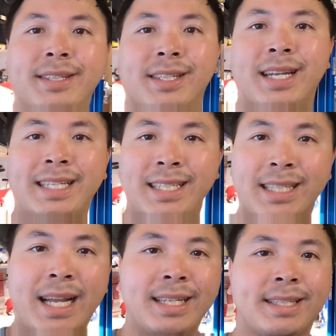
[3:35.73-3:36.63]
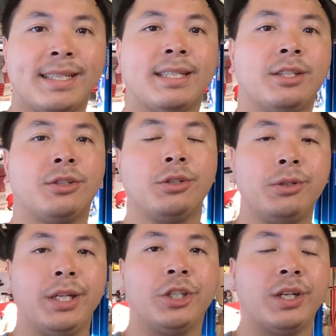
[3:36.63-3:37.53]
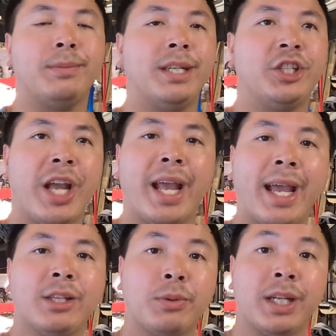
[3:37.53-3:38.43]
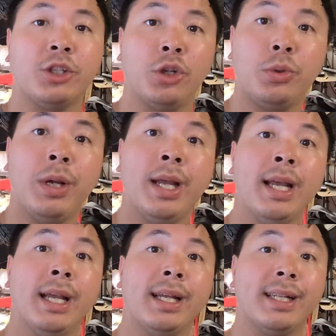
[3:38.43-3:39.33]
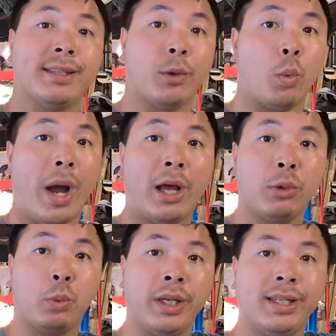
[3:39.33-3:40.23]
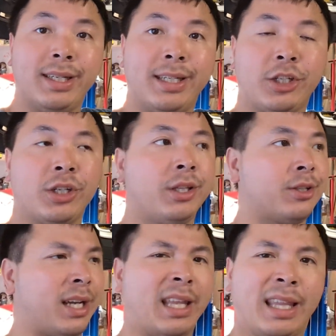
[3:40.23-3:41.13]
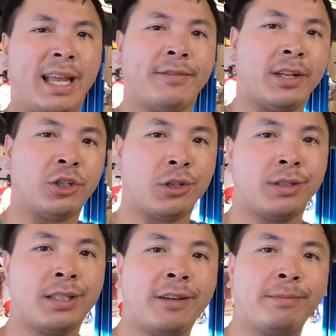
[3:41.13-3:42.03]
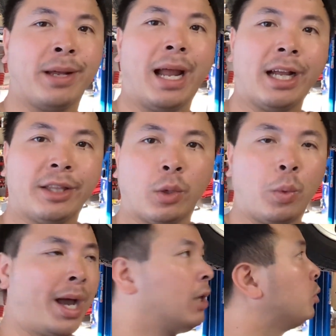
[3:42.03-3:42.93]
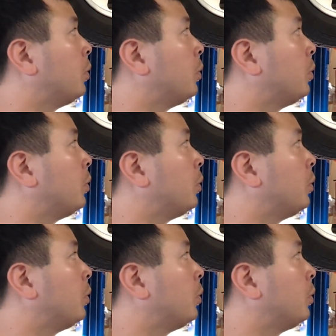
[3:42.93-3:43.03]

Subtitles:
is a 1996 Suzuki Jimny JA22. It's the Wild Wind edition. There's like a land venture and stuff, but I got the Wild